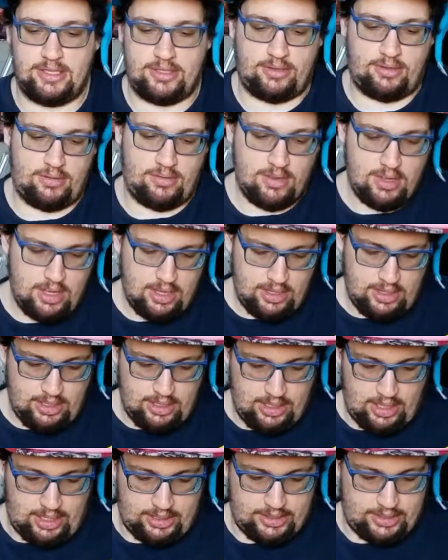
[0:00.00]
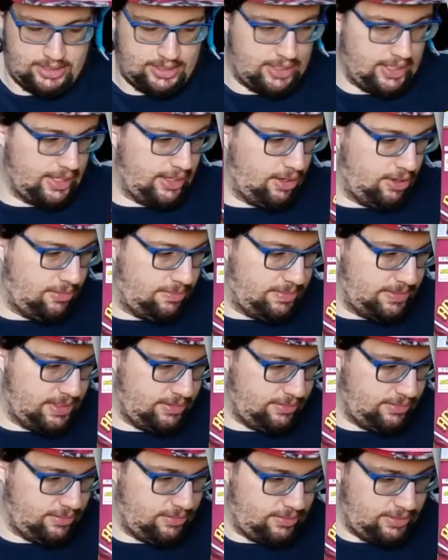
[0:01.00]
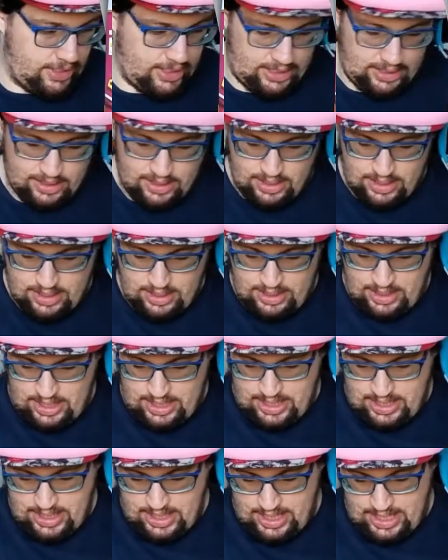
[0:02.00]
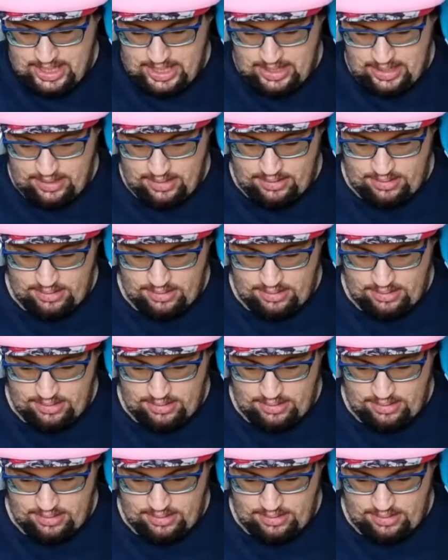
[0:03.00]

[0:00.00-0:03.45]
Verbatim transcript: So, I'll just, like, open it real quick, and then...